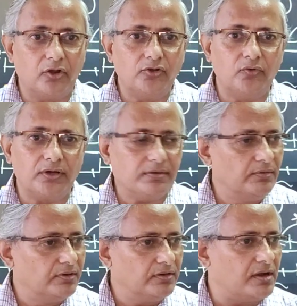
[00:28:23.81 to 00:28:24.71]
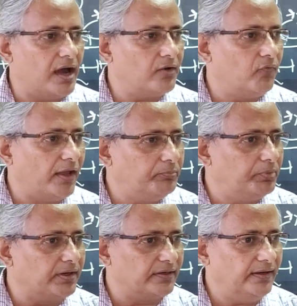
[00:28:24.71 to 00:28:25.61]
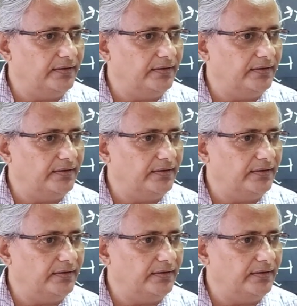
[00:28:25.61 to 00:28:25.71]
on your car wiper,